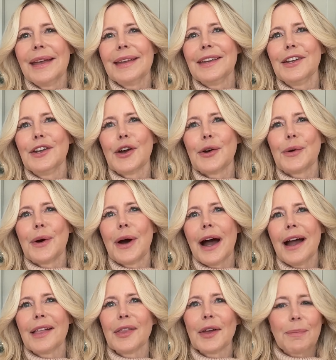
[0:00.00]
you know
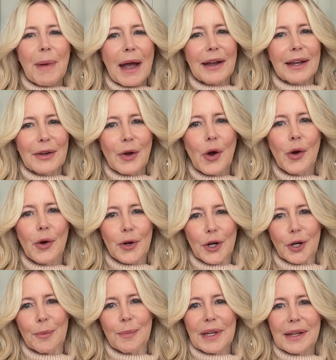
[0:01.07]
i look back in
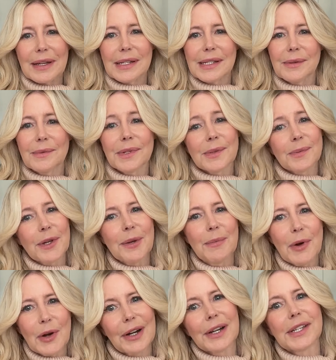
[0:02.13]
horror because it was
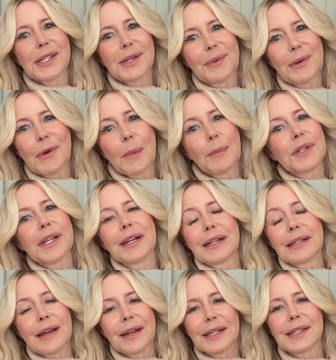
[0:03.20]
william morris so we
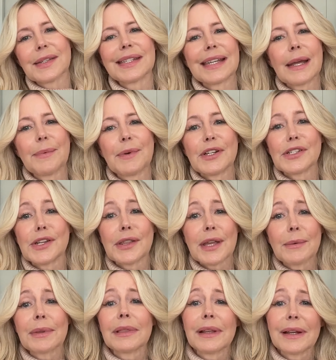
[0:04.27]
represented tons of celebrities so
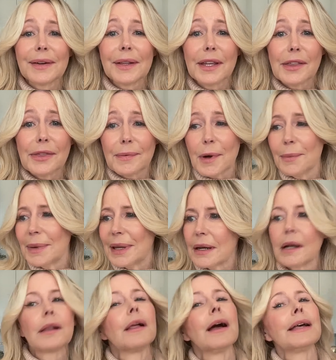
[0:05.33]
they would literally throw me in
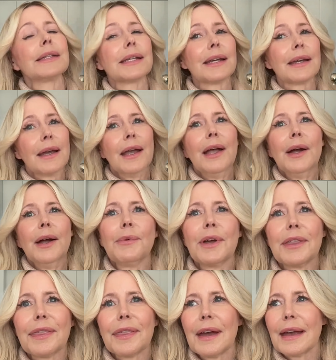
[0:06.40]
a closet
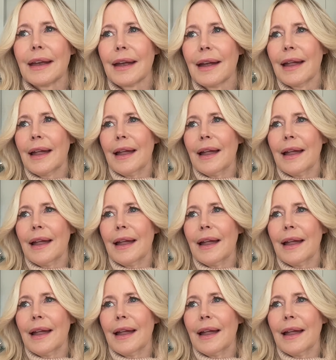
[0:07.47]
with like